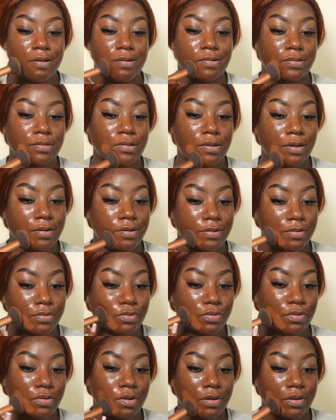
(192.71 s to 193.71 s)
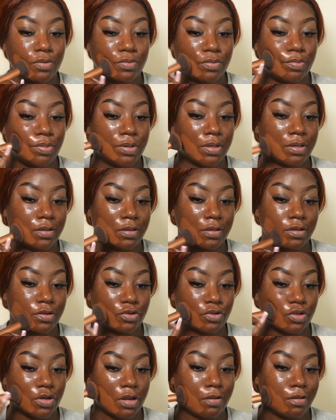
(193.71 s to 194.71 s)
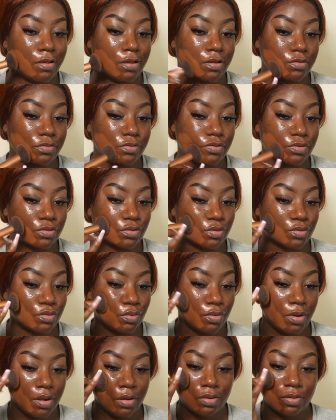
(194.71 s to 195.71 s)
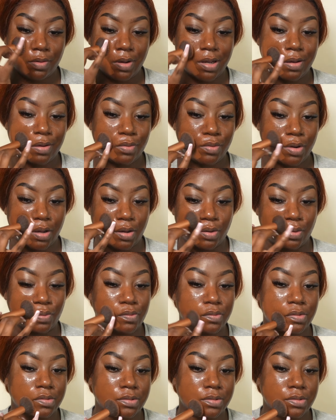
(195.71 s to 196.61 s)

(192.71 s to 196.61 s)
So, you know, when picking your shade, just, you know, I don't know.